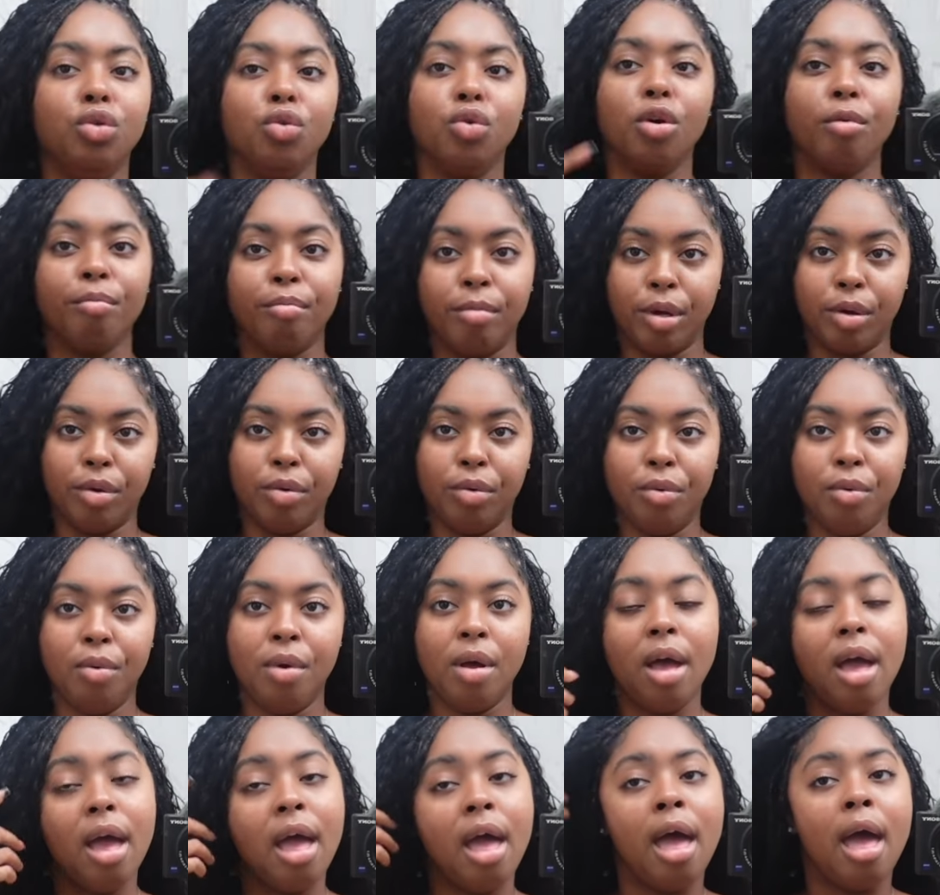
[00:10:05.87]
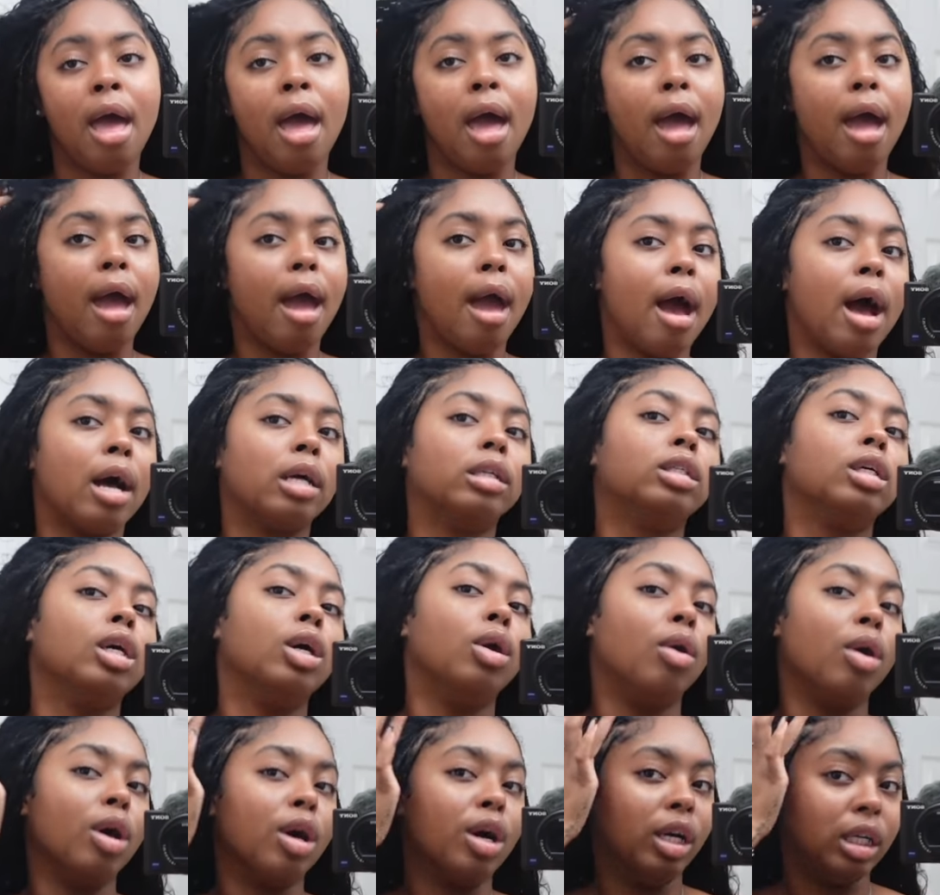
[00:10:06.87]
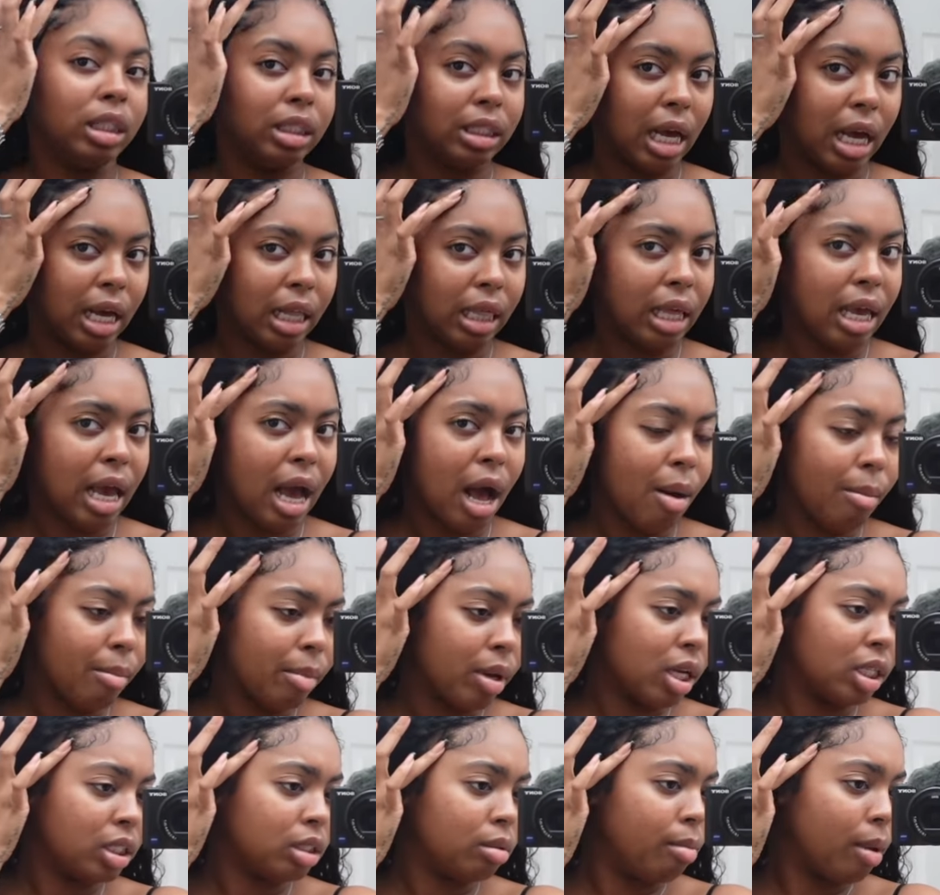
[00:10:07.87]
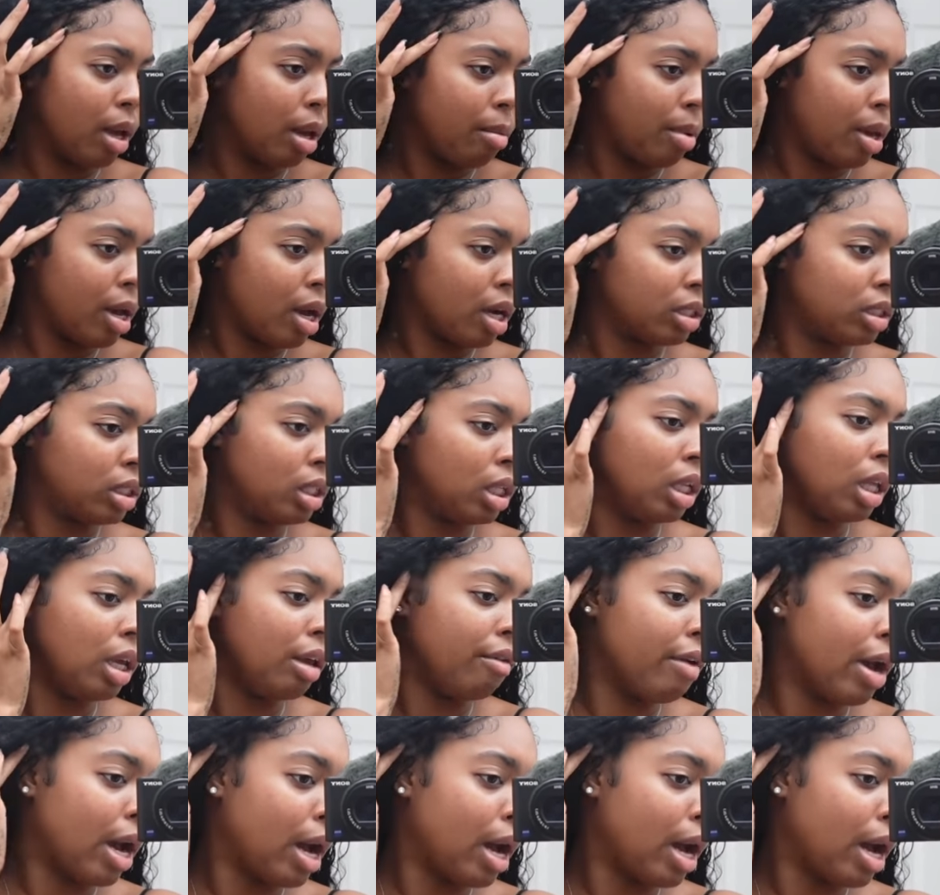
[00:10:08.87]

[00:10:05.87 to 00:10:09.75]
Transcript: your middle. And I told her exactly how much baby hair to leave